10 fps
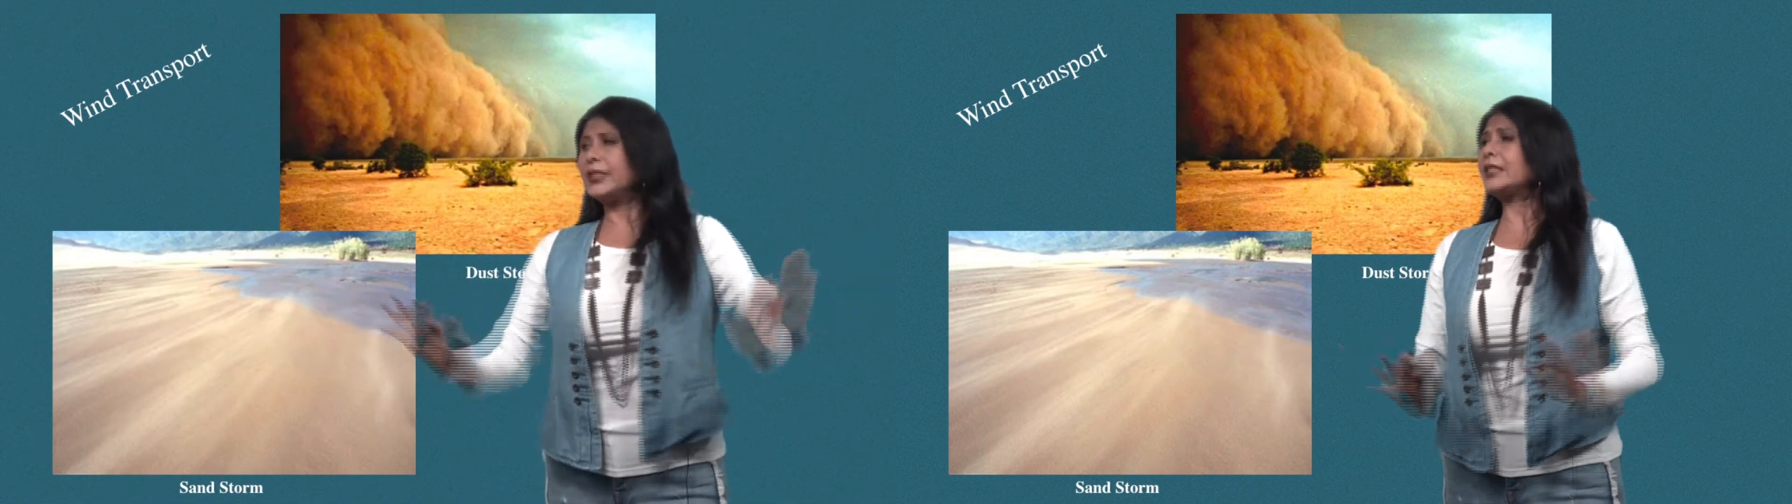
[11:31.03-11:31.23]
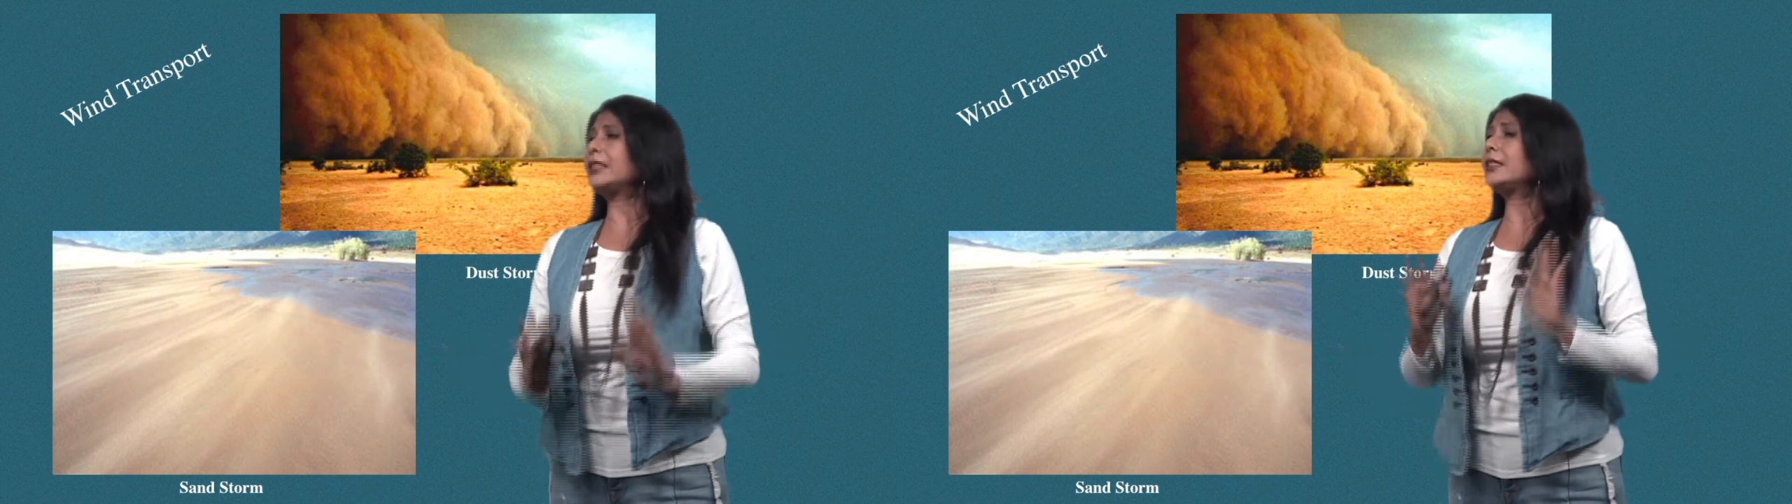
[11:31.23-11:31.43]

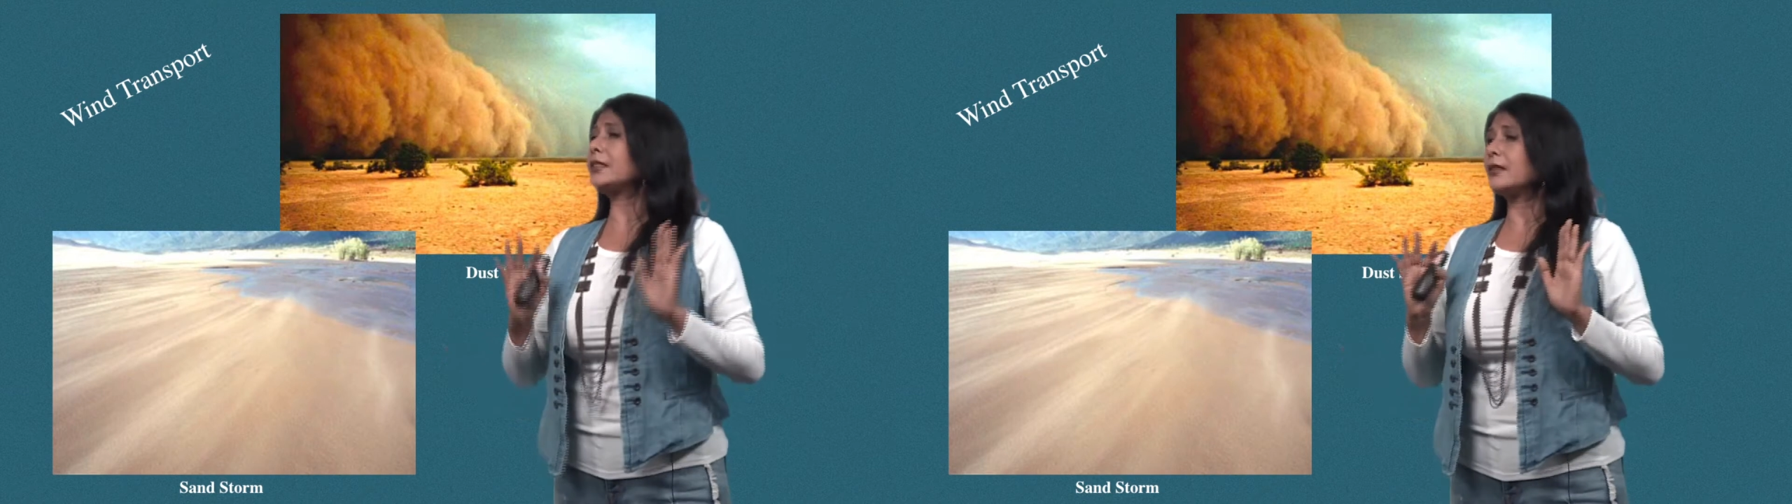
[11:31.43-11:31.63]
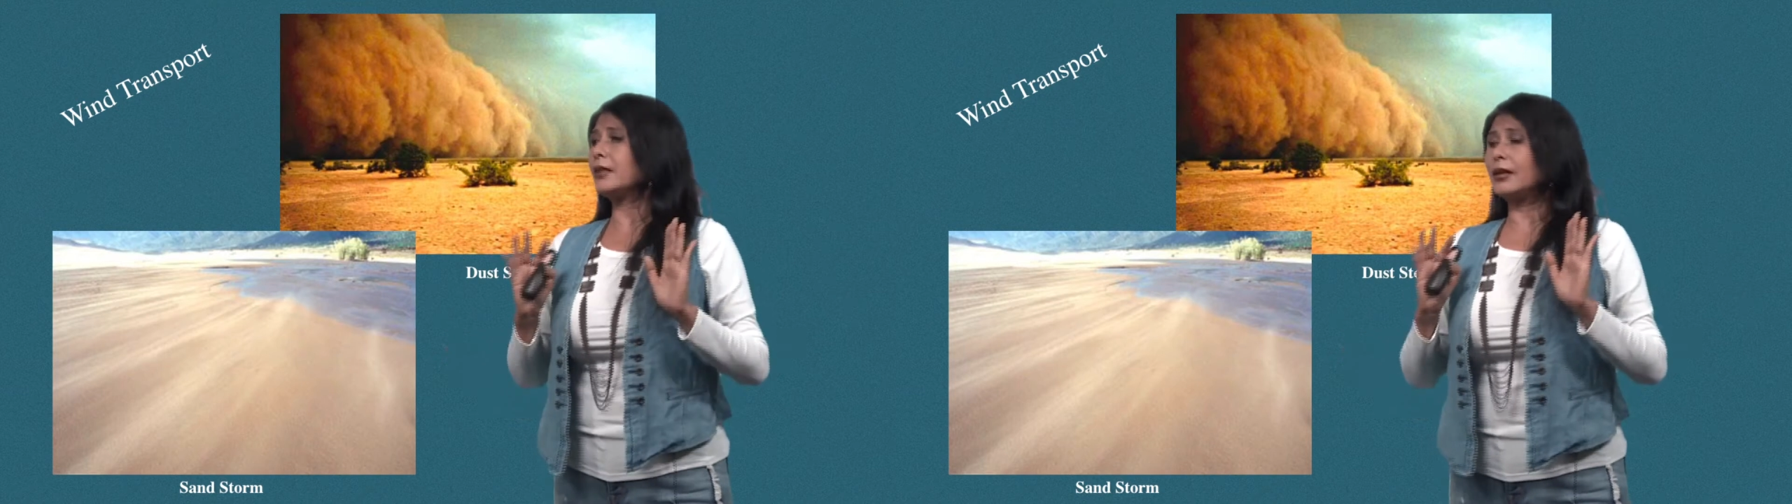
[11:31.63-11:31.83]
This
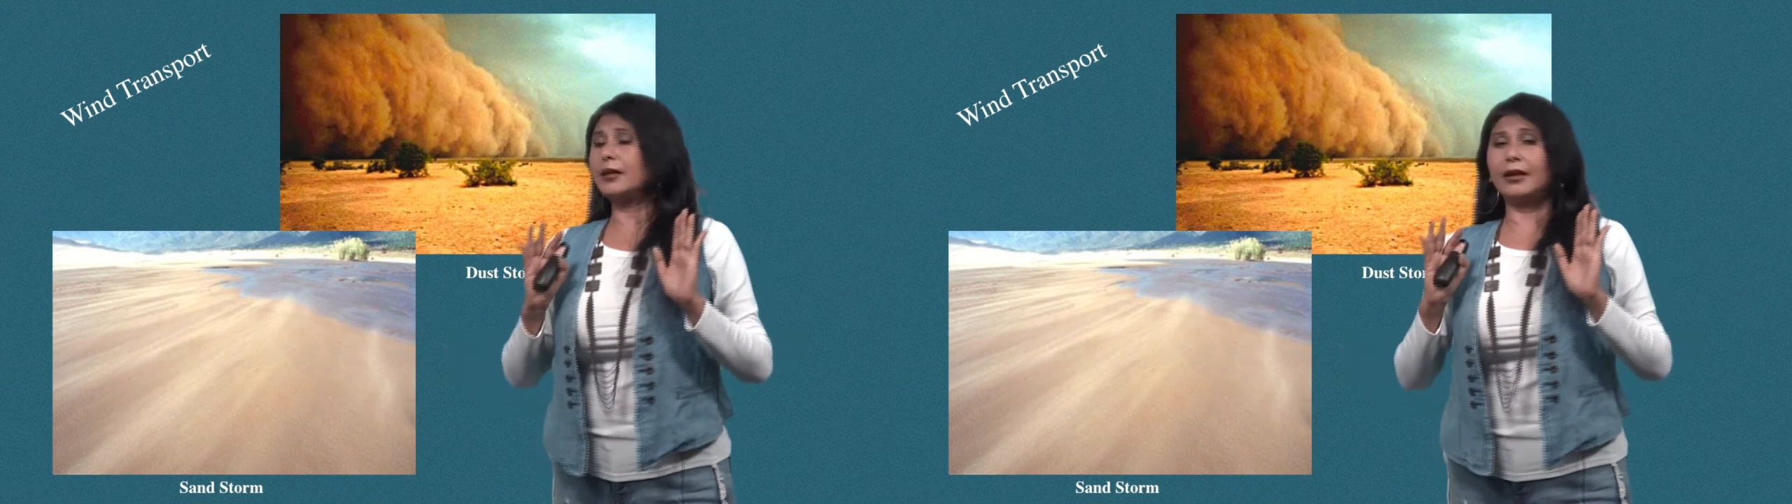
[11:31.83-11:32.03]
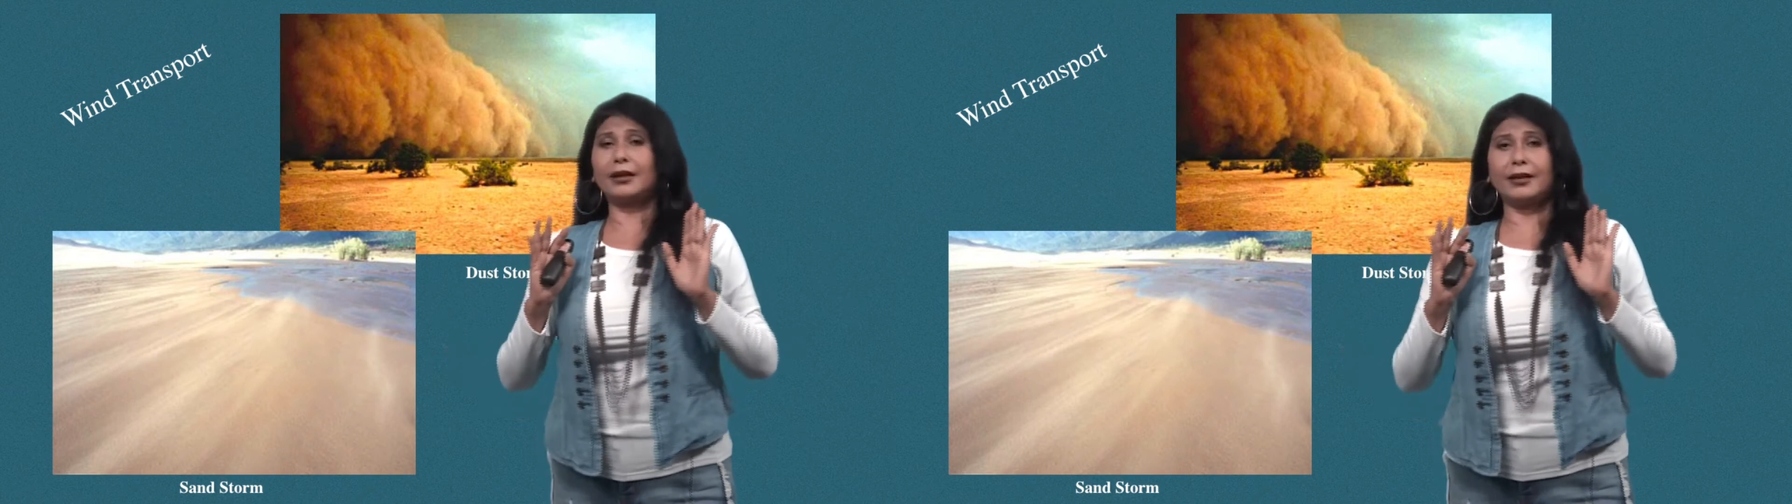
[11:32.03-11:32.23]
is
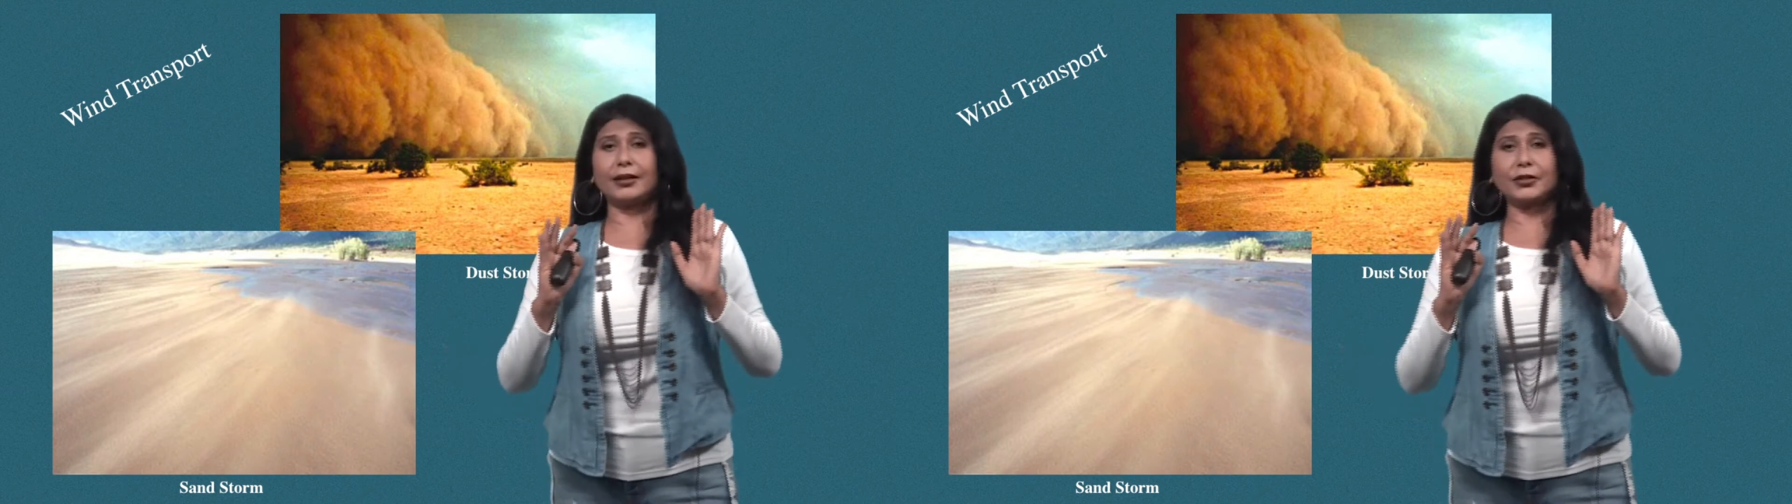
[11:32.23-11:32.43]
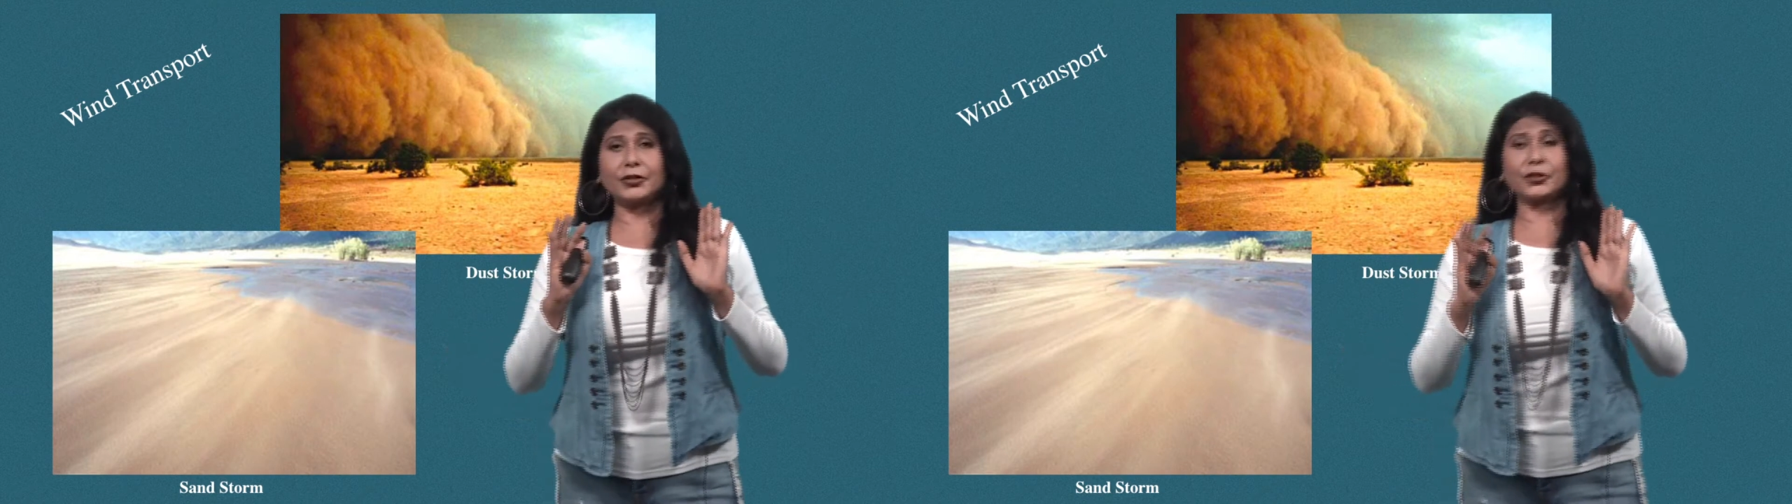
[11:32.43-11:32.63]

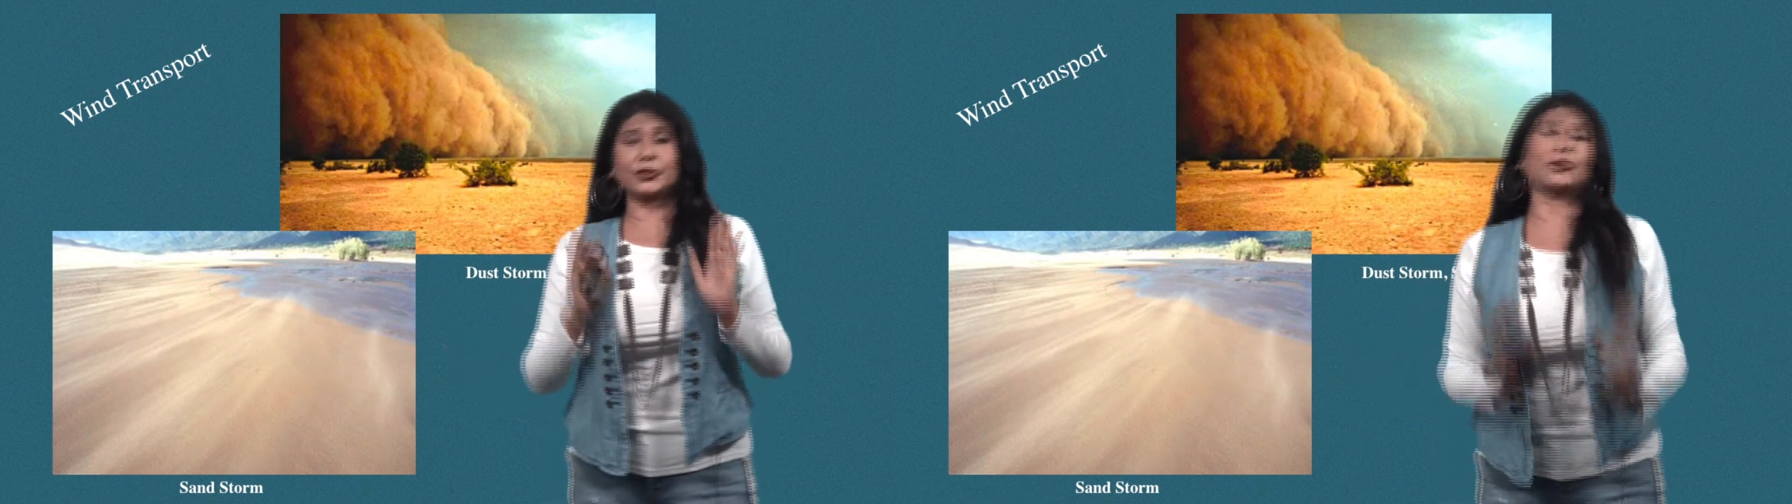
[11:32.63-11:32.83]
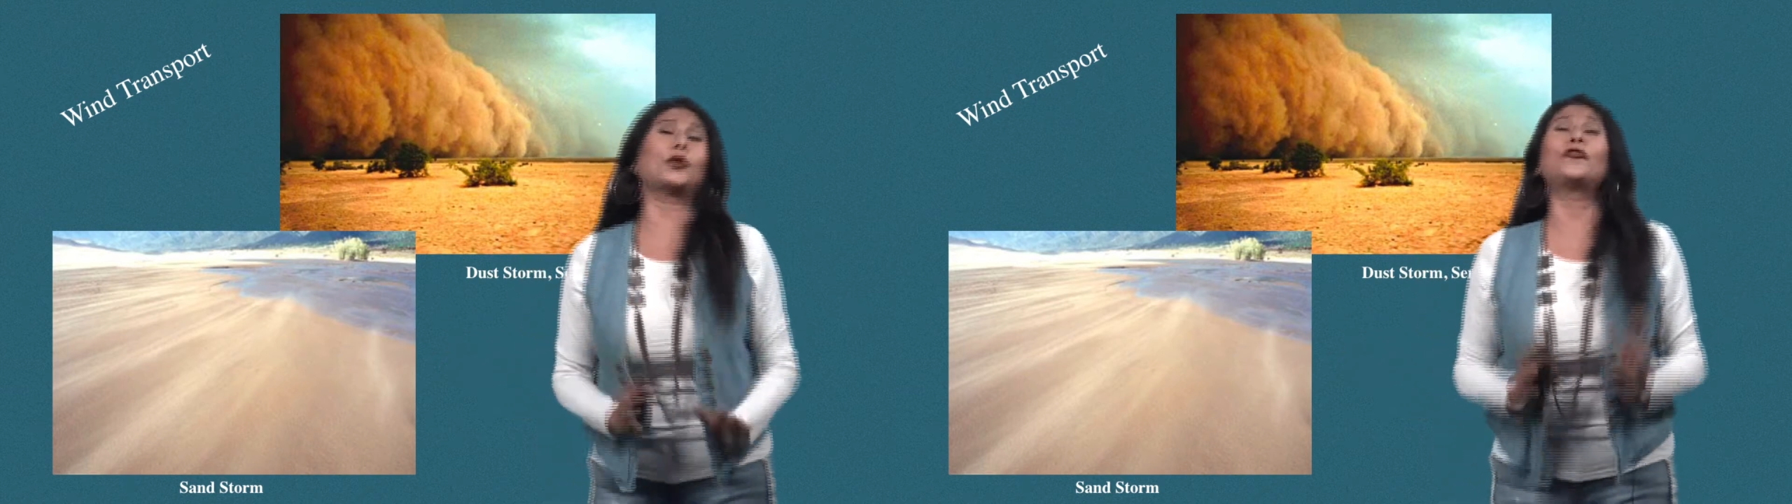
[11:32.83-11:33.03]

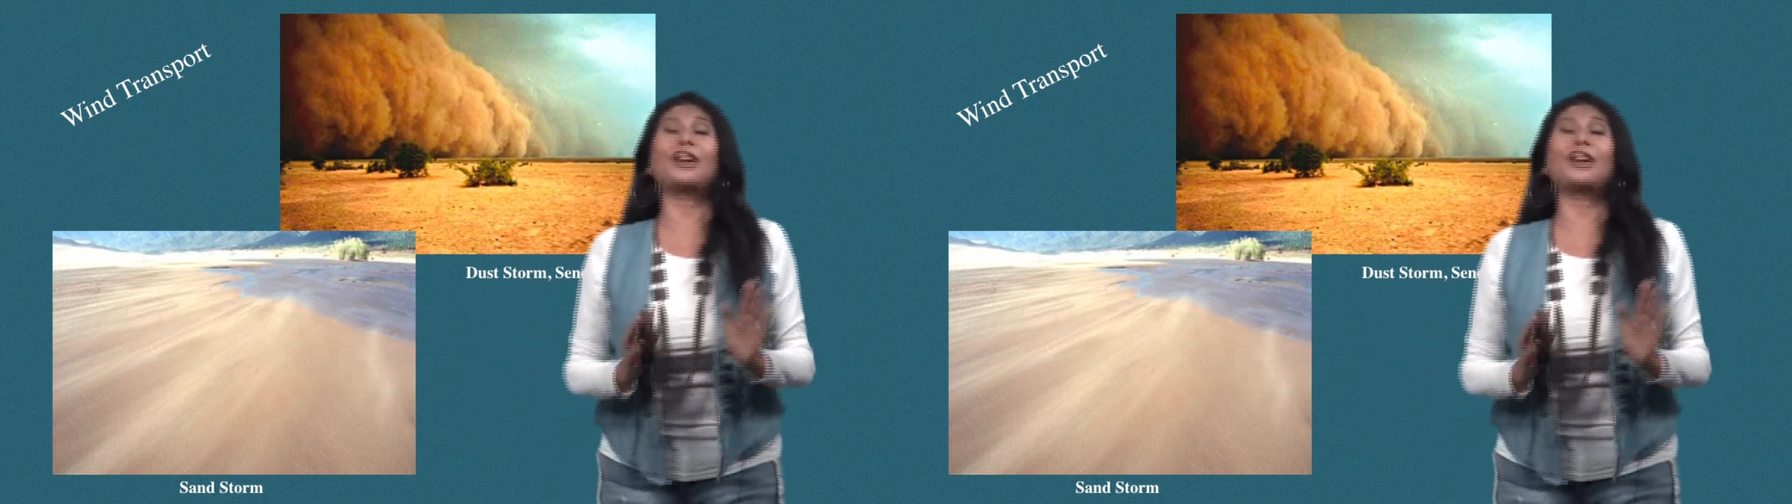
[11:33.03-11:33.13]
so